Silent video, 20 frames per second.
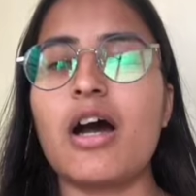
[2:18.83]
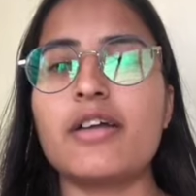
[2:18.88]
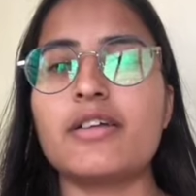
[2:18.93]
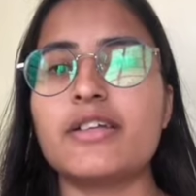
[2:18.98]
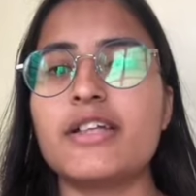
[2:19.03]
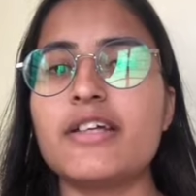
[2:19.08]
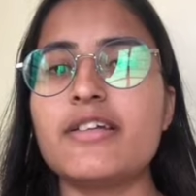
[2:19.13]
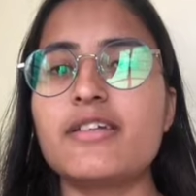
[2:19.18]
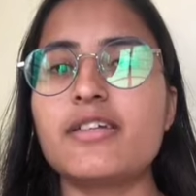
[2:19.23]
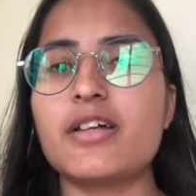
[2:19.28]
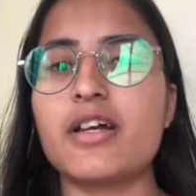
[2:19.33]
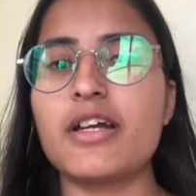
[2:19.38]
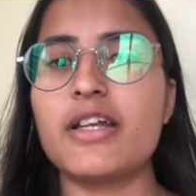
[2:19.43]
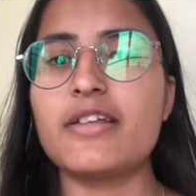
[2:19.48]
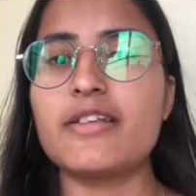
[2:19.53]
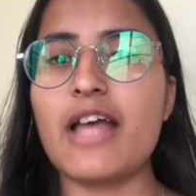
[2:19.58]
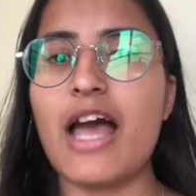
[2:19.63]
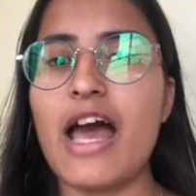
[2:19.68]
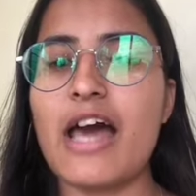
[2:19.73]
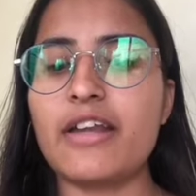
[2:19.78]
these
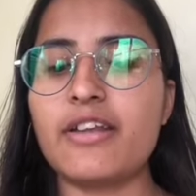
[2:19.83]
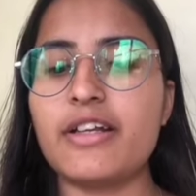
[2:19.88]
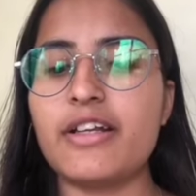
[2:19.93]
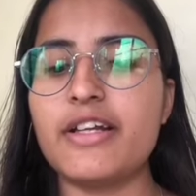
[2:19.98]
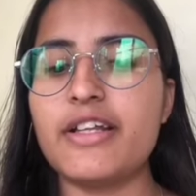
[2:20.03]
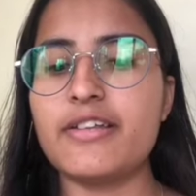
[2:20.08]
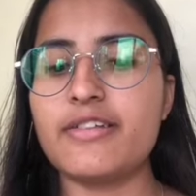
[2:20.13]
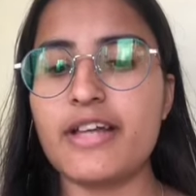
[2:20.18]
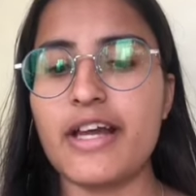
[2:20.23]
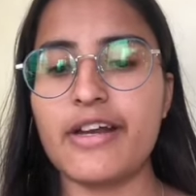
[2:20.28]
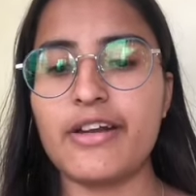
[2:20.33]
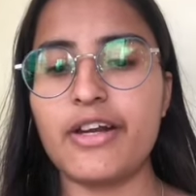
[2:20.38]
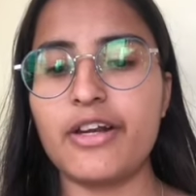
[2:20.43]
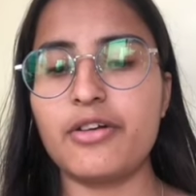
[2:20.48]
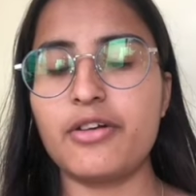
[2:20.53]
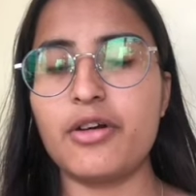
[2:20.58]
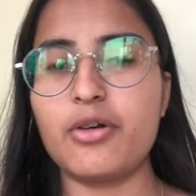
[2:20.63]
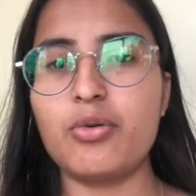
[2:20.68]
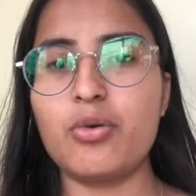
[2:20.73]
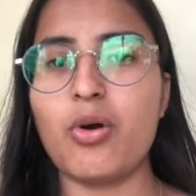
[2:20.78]
studies are
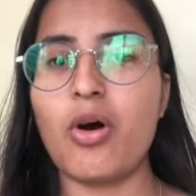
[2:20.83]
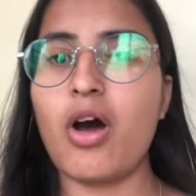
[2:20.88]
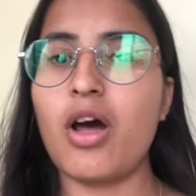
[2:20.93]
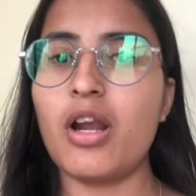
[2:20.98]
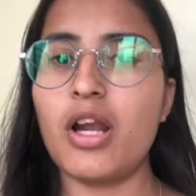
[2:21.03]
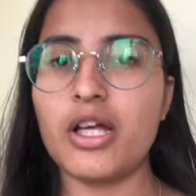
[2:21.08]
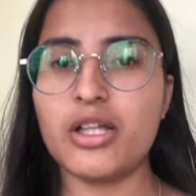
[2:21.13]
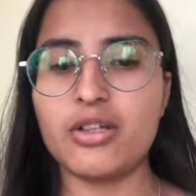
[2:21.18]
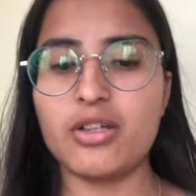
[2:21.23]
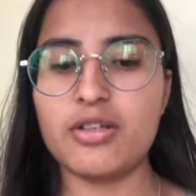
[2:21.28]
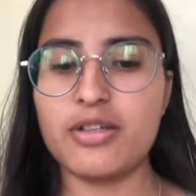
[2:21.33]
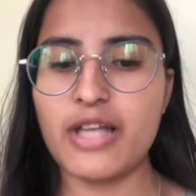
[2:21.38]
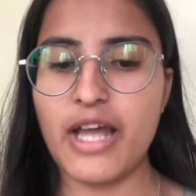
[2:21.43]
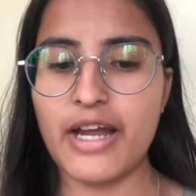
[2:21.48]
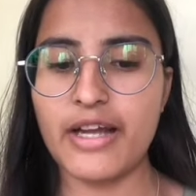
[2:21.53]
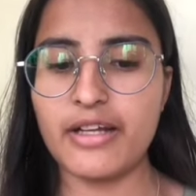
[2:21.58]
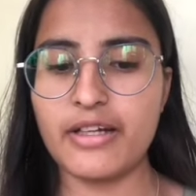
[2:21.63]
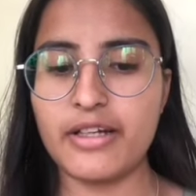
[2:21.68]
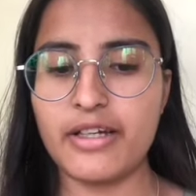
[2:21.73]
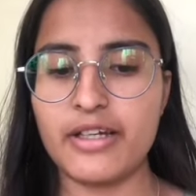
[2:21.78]
designed to allow the
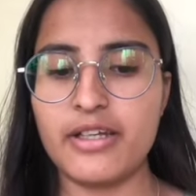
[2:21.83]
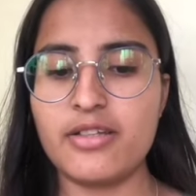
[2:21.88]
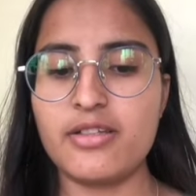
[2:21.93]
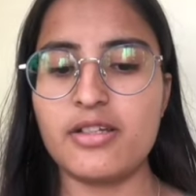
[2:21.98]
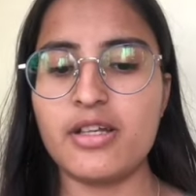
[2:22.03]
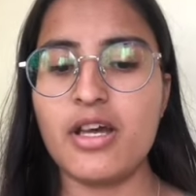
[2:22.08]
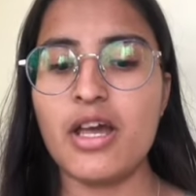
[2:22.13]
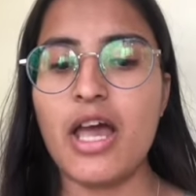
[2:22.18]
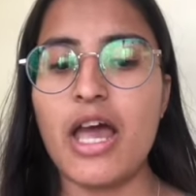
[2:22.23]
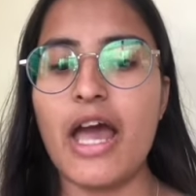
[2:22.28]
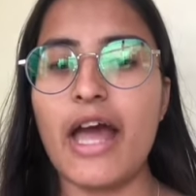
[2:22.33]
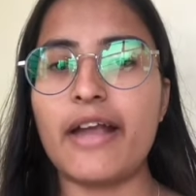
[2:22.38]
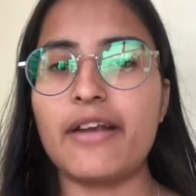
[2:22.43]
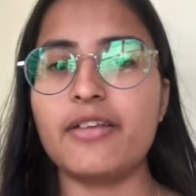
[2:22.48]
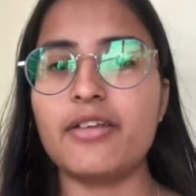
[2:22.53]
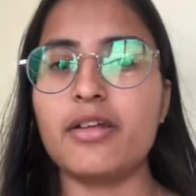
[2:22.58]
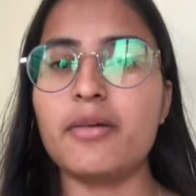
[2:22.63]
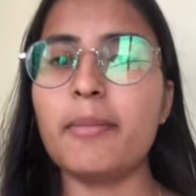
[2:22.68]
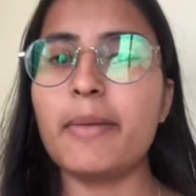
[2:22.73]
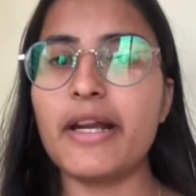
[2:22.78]
scientists
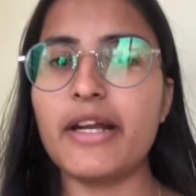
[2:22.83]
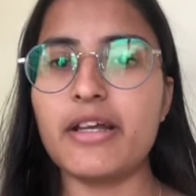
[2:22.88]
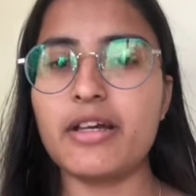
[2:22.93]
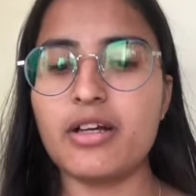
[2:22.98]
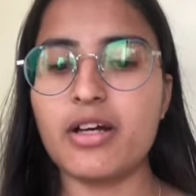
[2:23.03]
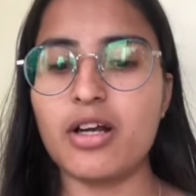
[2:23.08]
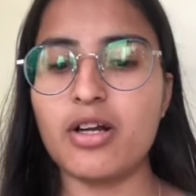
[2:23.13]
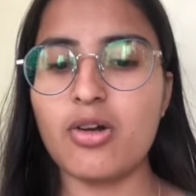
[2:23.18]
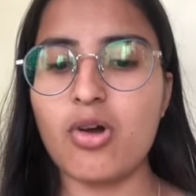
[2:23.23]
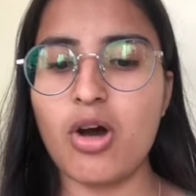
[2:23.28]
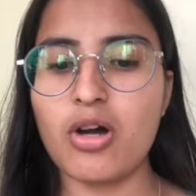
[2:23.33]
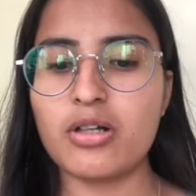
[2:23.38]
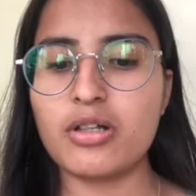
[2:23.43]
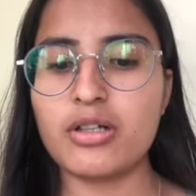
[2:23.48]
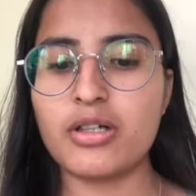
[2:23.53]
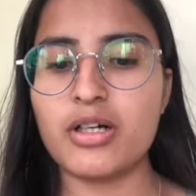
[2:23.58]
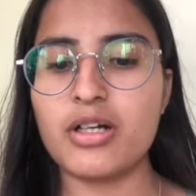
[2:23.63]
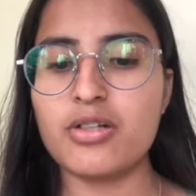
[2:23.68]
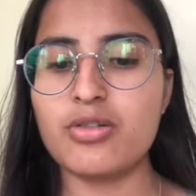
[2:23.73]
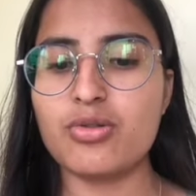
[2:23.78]
and the medical
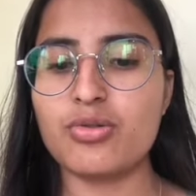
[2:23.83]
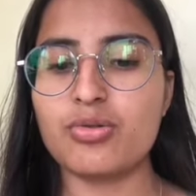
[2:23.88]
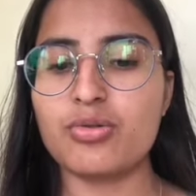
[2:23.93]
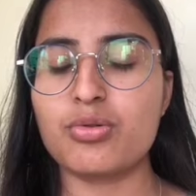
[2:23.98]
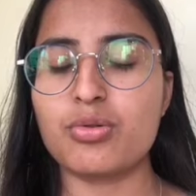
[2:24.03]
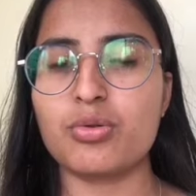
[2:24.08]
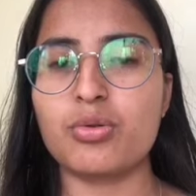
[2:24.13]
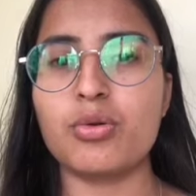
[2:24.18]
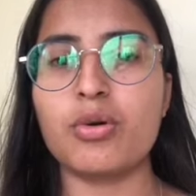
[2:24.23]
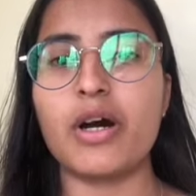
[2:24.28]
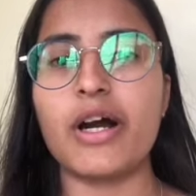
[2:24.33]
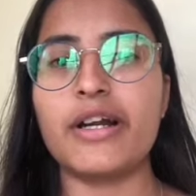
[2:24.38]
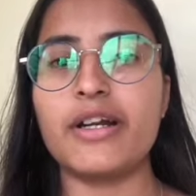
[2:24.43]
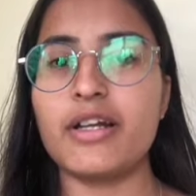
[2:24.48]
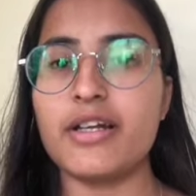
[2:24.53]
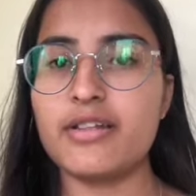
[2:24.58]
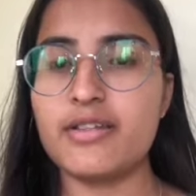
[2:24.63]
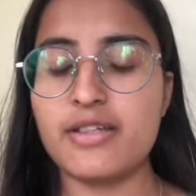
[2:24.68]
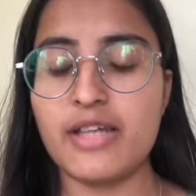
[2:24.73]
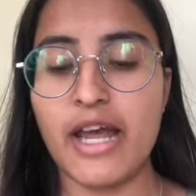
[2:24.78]
doctors to
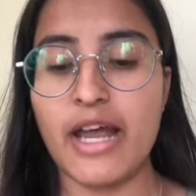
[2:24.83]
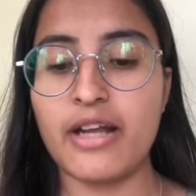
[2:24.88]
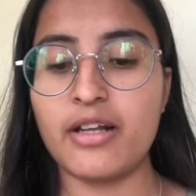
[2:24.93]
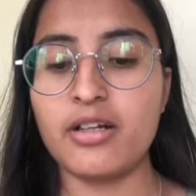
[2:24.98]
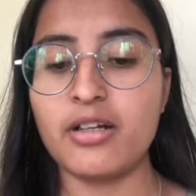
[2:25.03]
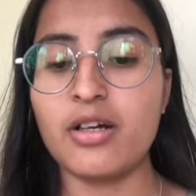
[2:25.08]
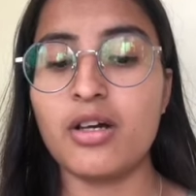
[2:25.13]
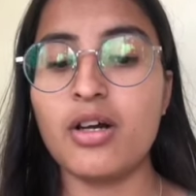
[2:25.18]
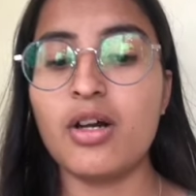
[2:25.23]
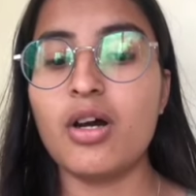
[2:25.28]
understand